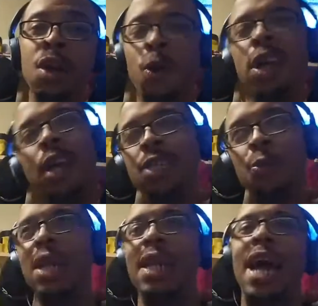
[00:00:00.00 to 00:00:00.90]
Well, it's
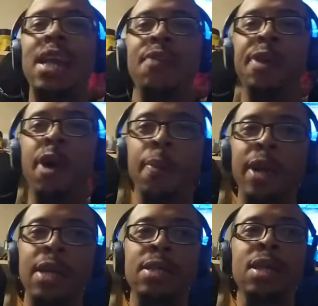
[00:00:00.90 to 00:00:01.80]
really not DVR
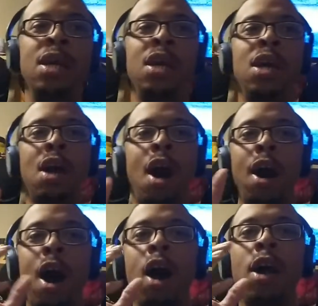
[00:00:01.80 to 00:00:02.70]
because
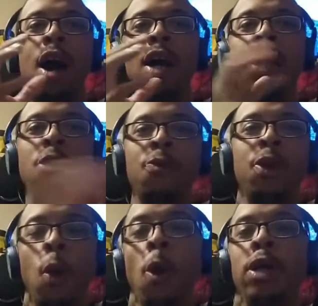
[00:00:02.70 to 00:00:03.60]
all, all, all your
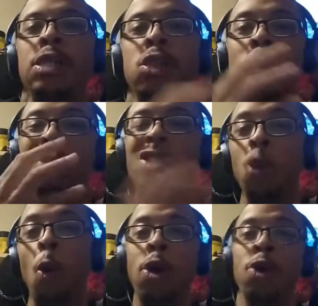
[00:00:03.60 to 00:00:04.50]
recordings are
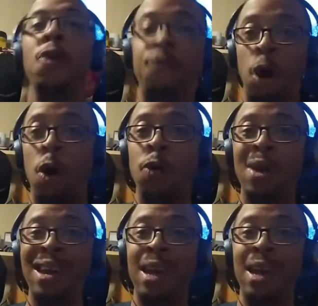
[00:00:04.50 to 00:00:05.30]
stored on your phone.